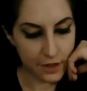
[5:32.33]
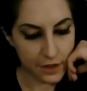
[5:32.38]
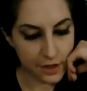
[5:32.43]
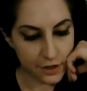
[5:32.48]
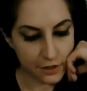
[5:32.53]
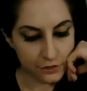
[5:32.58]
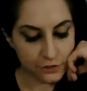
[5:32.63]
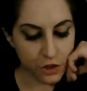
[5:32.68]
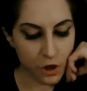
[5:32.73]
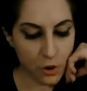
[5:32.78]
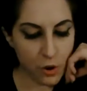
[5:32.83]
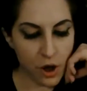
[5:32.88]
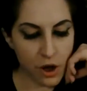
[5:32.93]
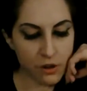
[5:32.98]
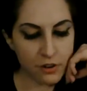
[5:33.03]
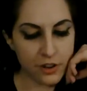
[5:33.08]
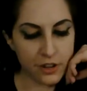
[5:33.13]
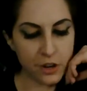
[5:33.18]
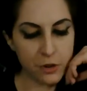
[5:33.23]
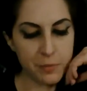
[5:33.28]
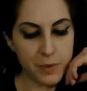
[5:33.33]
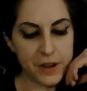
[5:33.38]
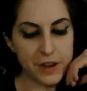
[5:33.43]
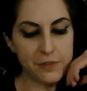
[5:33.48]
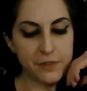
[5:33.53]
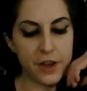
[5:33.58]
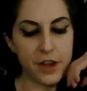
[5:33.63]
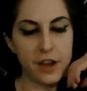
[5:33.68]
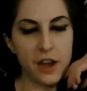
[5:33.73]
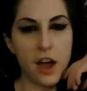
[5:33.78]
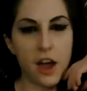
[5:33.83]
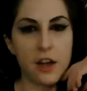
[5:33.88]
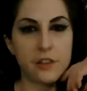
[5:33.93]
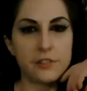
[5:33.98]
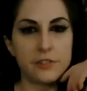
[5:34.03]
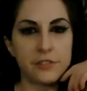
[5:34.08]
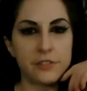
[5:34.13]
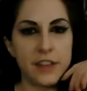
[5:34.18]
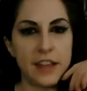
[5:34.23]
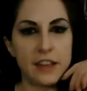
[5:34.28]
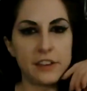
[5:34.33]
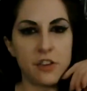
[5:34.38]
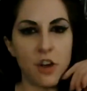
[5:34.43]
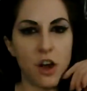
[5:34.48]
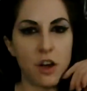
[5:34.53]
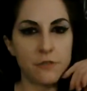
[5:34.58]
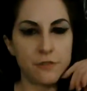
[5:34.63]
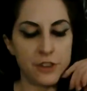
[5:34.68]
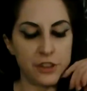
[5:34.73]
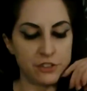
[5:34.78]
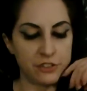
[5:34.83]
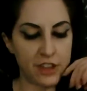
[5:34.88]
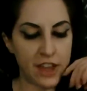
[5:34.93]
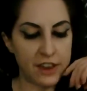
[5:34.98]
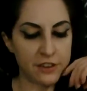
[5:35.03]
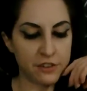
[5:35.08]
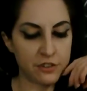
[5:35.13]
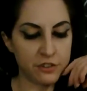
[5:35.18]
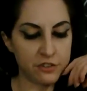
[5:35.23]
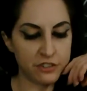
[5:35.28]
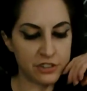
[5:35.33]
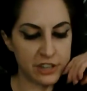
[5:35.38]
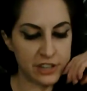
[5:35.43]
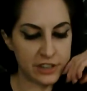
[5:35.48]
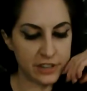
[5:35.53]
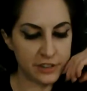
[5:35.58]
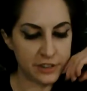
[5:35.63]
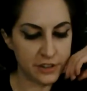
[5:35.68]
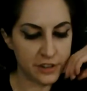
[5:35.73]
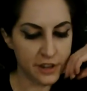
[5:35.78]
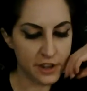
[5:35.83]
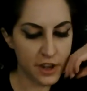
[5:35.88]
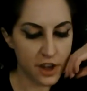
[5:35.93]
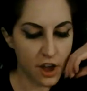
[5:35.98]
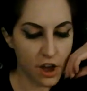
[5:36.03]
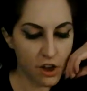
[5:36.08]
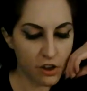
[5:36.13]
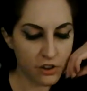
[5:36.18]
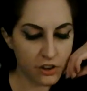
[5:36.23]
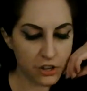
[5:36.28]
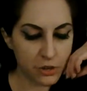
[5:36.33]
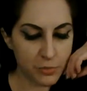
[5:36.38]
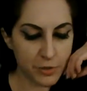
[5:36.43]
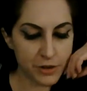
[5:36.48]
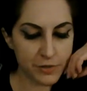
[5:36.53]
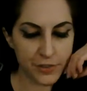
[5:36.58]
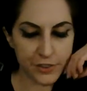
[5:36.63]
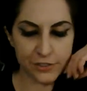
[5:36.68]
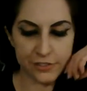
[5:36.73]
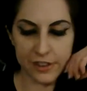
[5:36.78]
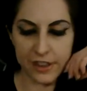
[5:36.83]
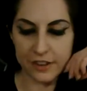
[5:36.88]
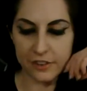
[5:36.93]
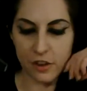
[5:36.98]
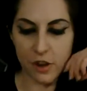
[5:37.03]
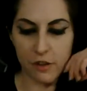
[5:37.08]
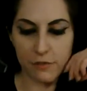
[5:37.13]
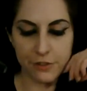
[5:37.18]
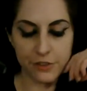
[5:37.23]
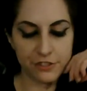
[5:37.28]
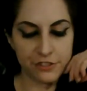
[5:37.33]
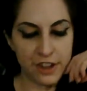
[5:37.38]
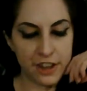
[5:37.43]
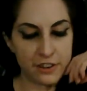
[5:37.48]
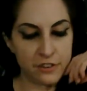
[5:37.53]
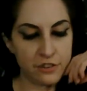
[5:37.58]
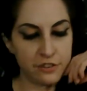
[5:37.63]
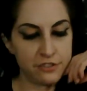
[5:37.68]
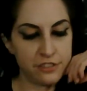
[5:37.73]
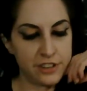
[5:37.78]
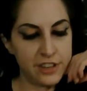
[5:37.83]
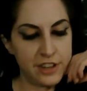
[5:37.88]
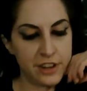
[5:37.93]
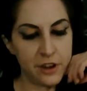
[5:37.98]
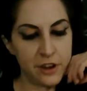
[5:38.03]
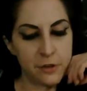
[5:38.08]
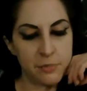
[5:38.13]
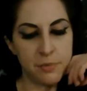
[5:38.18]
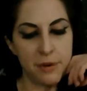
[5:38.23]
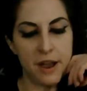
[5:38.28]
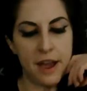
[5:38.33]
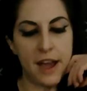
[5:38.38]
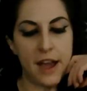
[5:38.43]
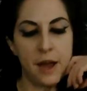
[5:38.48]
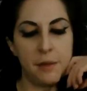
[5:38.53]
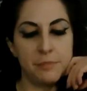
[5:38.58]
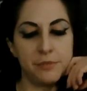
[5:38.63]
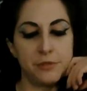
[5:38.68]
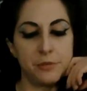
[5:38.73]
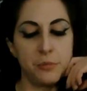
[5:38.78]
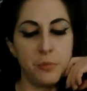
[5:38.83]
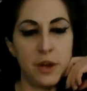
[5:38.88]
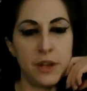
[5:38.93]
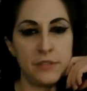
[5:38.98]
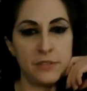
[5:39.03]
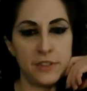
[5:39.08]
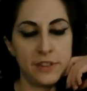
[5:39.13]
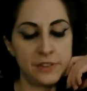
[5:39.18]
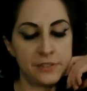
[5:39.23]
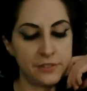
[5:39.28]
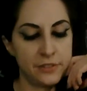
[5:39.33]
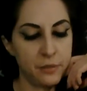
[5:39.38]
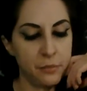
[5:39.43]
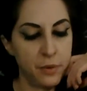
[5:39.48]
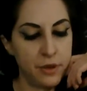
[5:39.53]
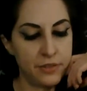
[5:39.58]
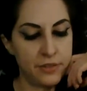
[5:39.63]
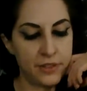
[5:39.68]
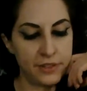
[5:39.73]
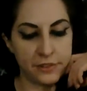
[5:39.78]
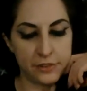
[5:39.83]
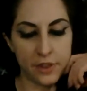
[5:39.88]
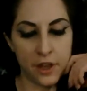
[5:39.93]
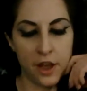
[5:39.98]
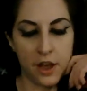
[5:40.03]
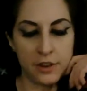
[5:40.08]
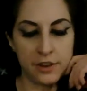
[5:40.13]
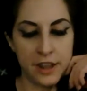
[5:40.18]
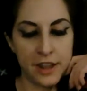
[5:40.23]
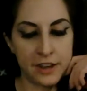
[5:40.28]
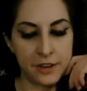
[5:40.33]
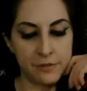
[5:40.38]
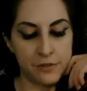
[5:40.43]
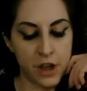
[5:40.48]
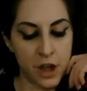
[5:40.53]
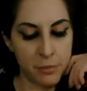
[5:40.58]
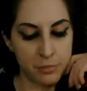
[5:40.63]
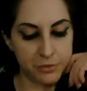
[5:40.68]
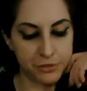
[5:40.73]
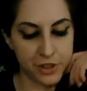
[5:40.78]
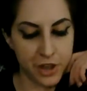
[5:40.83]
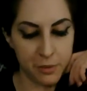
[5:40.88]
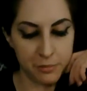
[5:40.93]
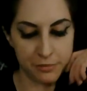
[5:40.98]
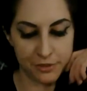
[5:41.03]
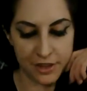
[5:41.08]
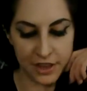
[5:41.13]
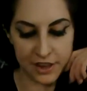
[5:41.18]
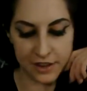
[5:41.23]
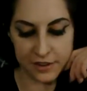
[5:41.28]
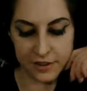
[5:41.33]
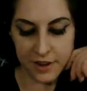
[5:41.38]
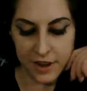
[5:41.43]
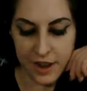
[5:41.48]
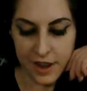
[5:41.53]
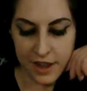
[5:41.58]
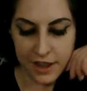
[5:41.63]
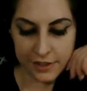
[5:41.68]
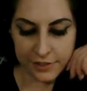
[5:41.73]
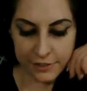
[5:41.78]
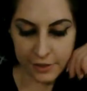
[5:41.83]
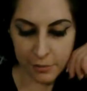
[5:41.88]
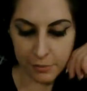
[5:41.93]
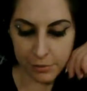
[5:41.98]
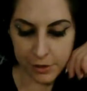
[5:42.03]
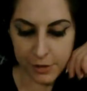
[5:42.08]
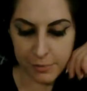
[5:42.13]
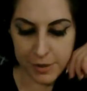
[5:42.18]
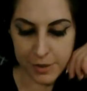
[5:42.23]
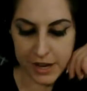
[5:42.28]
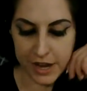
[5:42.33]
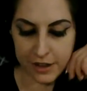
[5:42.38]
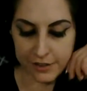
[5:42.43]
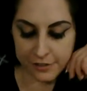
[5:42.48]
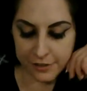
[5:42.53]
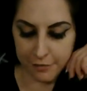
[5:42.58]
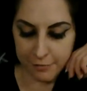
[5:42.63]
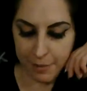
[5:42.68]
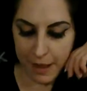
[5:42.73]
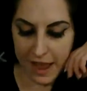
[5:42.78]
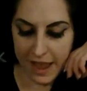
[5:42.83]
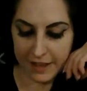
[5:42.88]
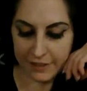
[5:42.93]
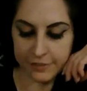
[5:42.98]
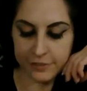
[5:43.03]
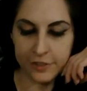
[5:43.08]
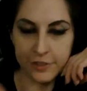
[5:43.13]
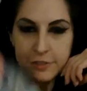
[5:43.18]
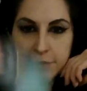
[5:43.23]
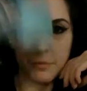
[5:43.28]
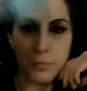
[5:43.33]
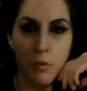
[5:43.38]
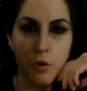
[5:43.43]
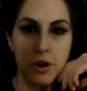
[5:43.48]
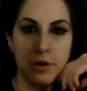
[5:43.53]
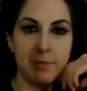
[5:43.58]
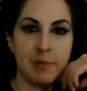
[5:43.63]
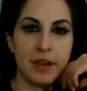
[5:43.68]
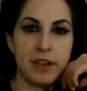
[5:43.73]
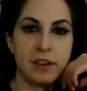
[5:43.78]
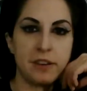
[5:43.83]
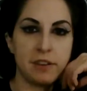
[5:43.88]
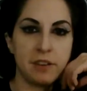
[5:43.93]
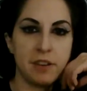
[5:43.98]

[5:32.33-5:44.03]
So a little bit of a standoffish energy, a little bit of a standoffish energy here, perhaps when this Knight of Cups comes in, simply because of past disappointment